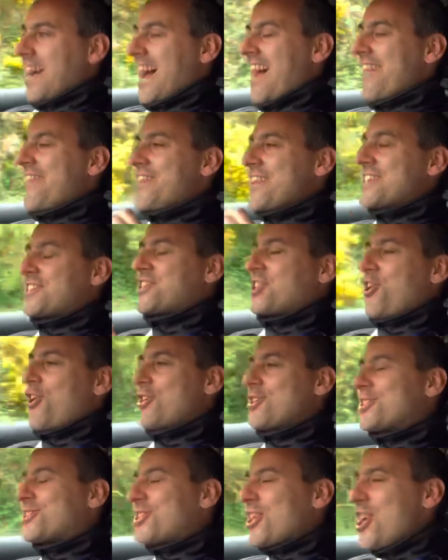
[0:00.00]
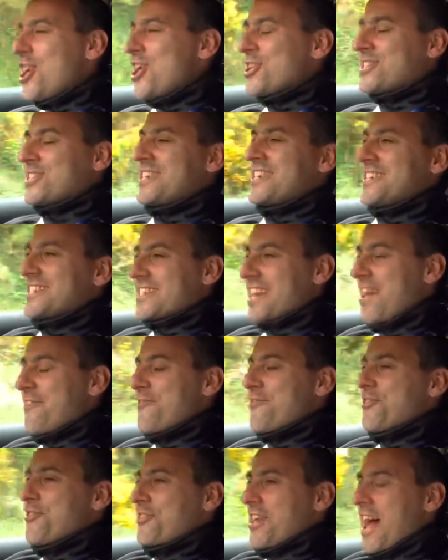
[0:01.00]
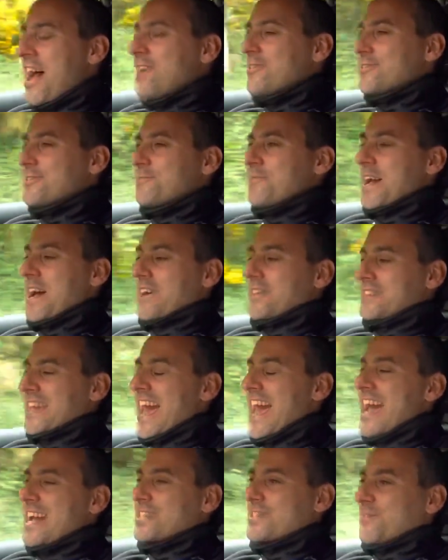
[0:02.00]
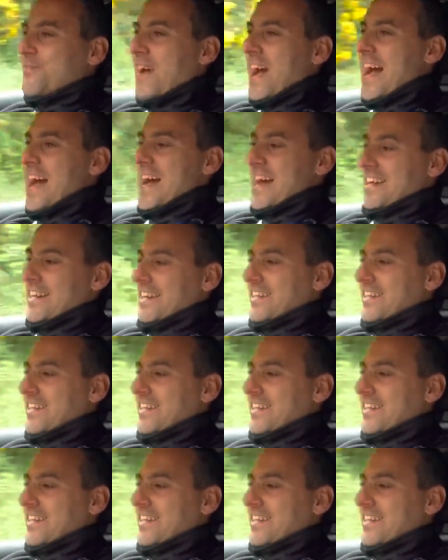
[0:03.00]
and this car is £37,000 ex VAT,